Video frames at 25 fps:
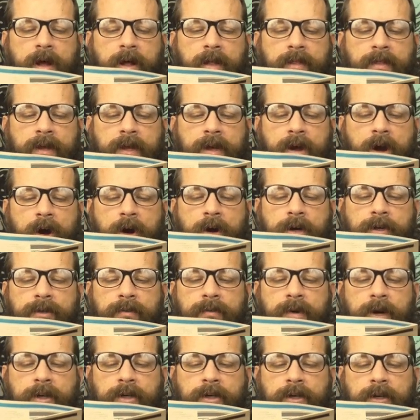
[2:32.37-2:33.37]
the art
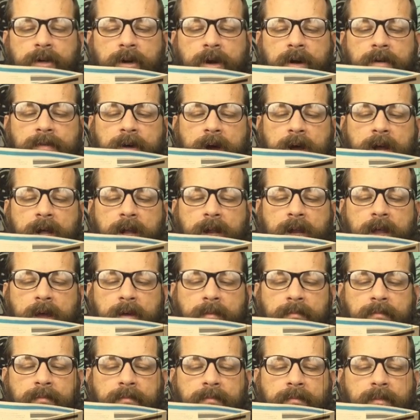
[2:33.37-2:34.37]
director of
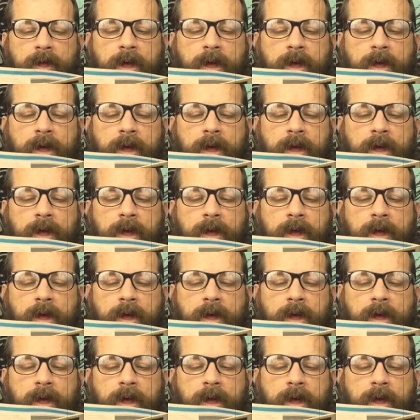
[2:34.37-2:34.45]
ILM.